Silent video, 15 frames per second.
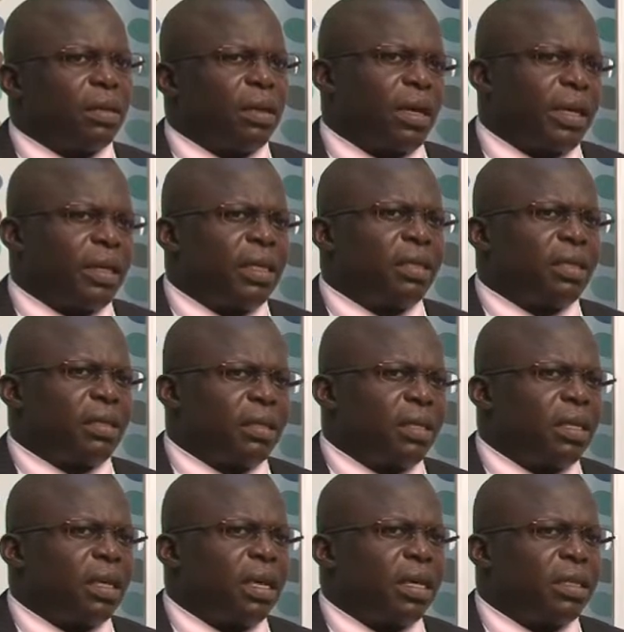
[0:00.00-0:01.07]
at least
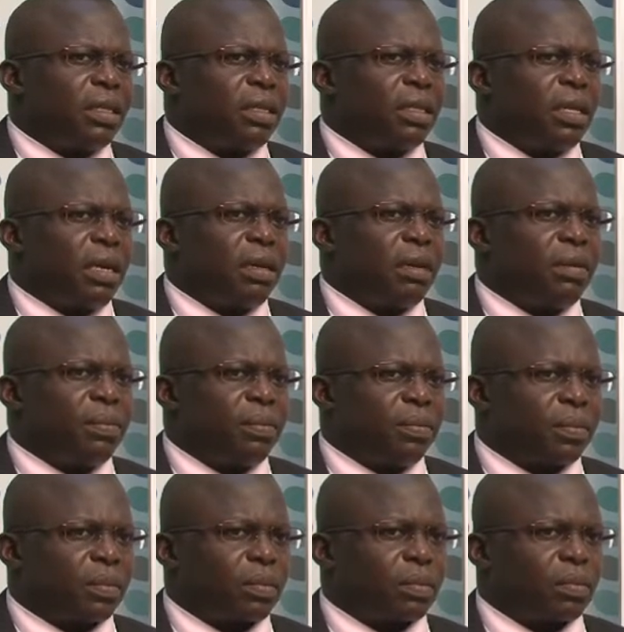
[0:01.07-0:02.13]
serious
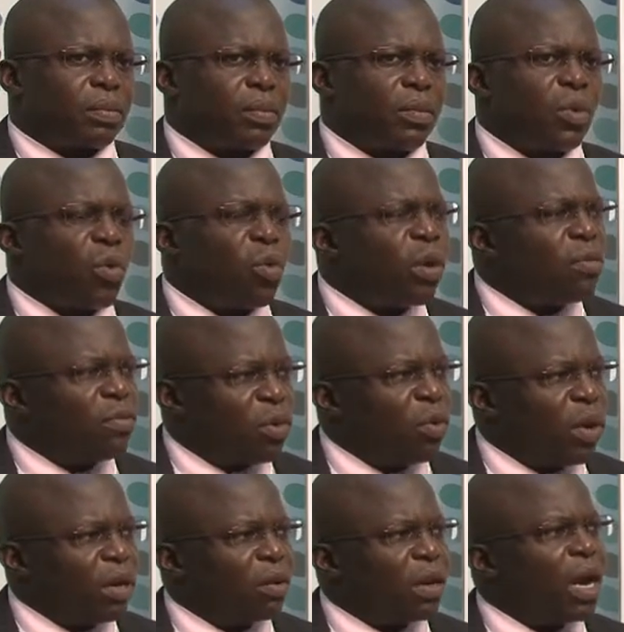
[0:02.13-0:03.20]
way
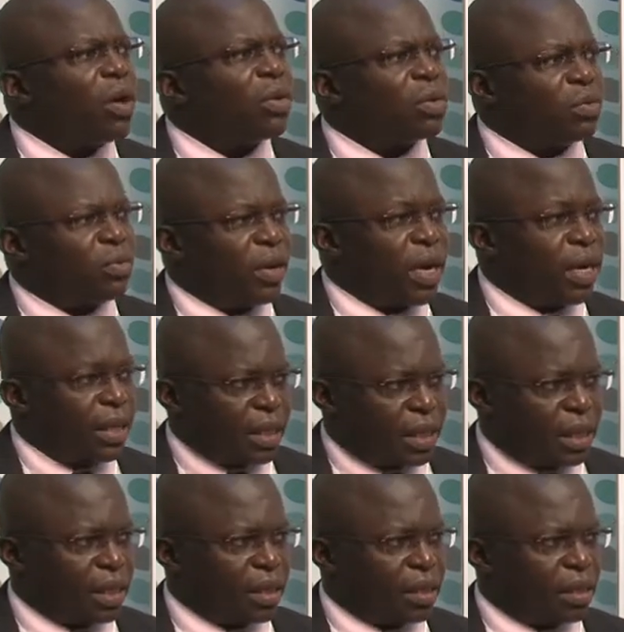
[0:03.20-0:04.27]
forward on how to fund
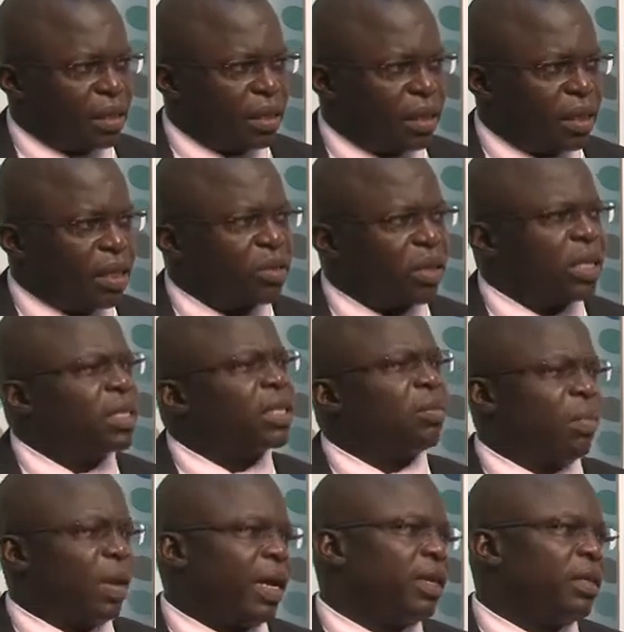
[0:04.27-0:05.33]
the strategic
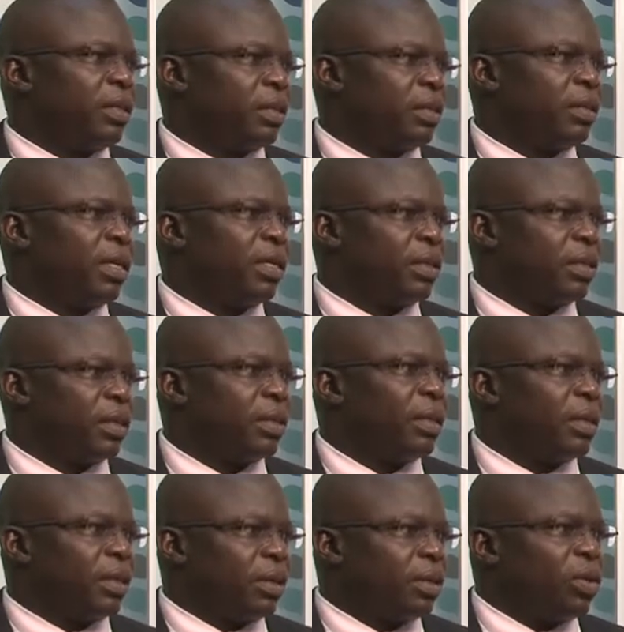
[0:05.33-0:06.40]
plan so that
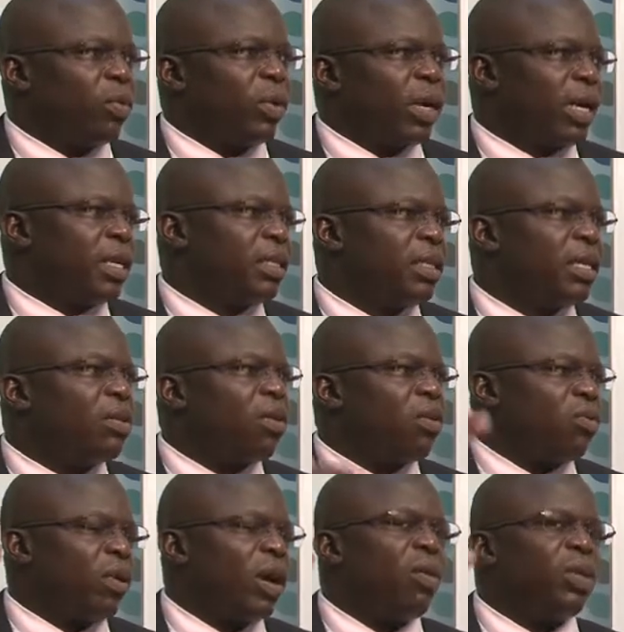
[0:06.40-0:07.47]
we can see
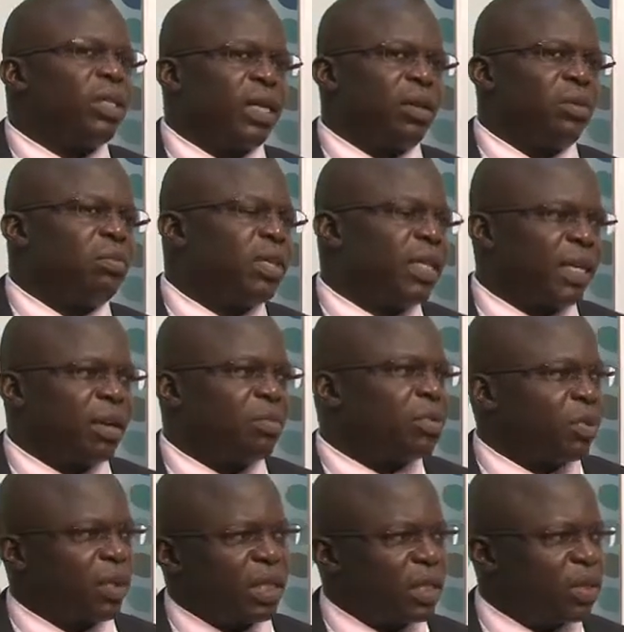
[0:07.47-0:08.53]
where we shall be come
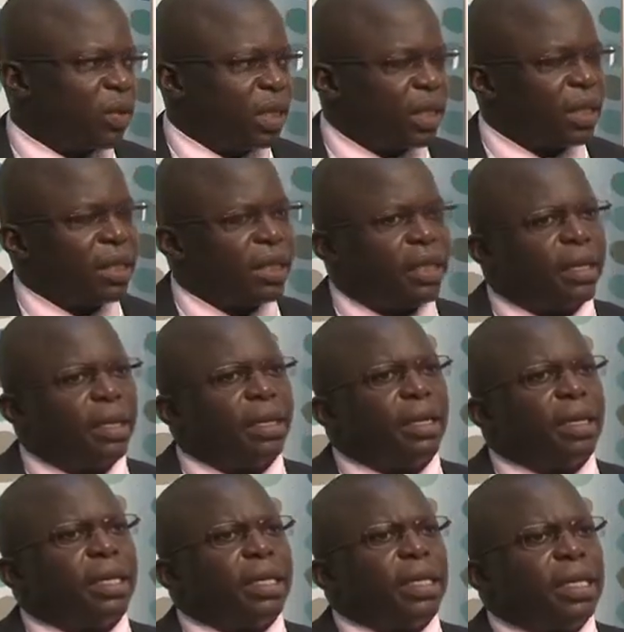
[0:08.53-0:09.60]
2020.
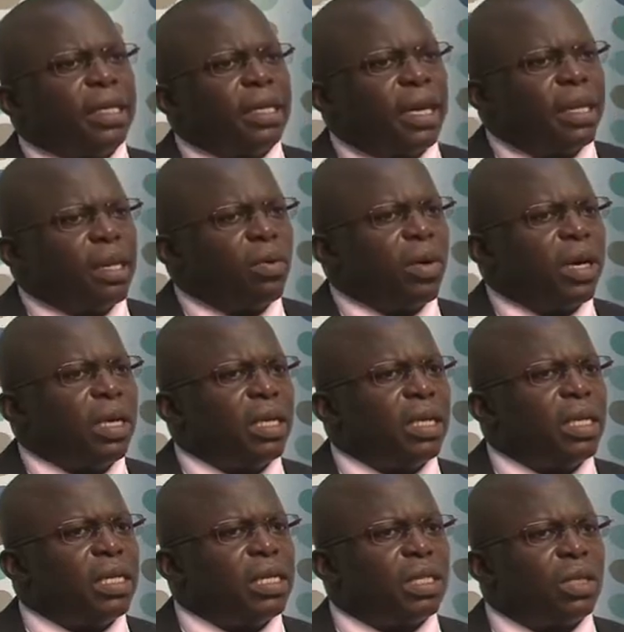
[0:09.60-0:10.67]
The other one
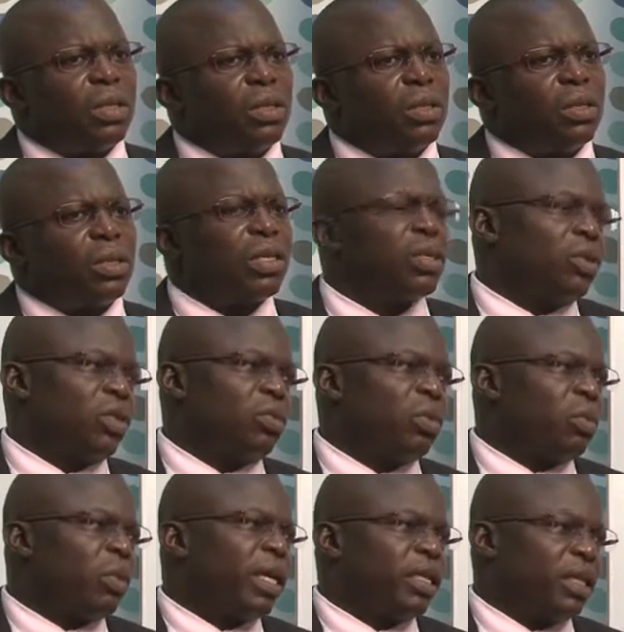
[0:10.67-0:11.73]
is on resource
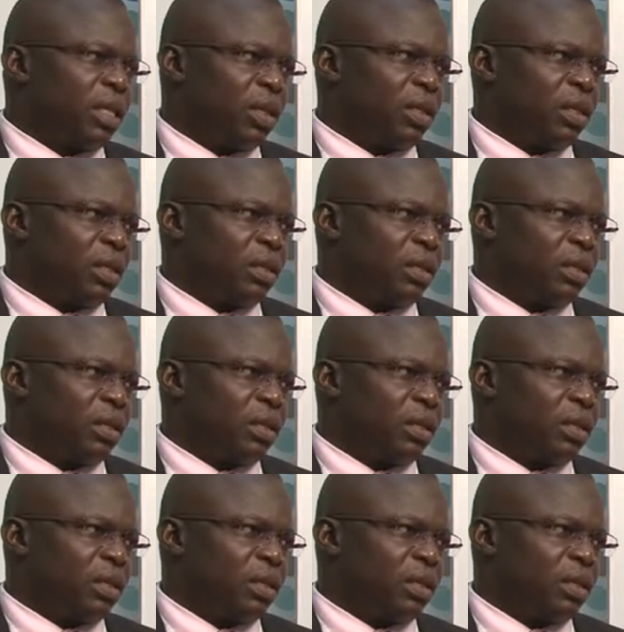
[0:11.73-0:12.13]
mobilization.